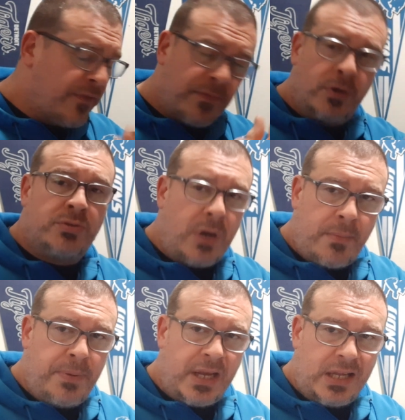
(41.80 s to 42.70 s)

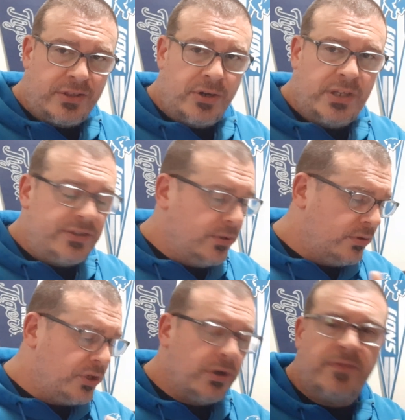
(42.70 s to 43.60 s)
first-round pick at
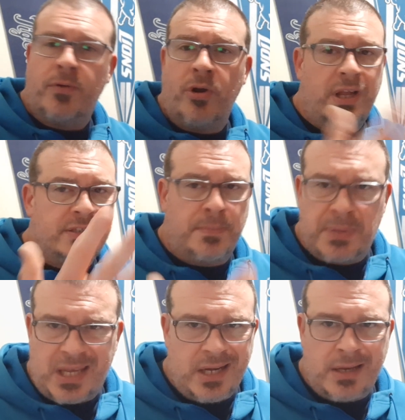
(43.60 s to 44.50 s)
32, 34. That's a
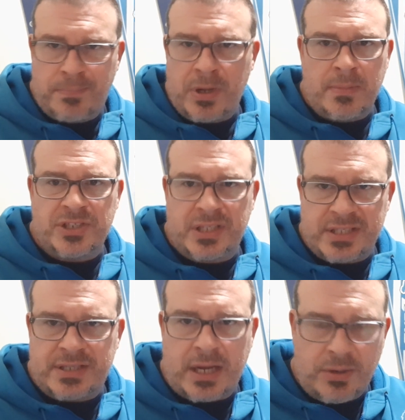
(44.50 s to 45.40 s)
beginning pretty much at
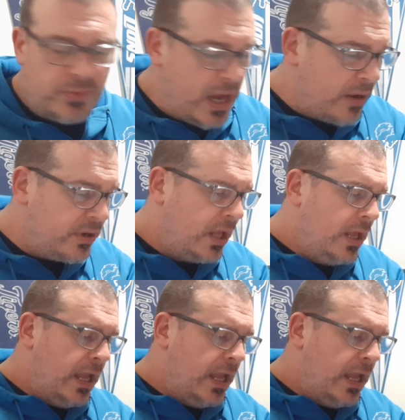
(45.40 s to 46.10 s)
the second round.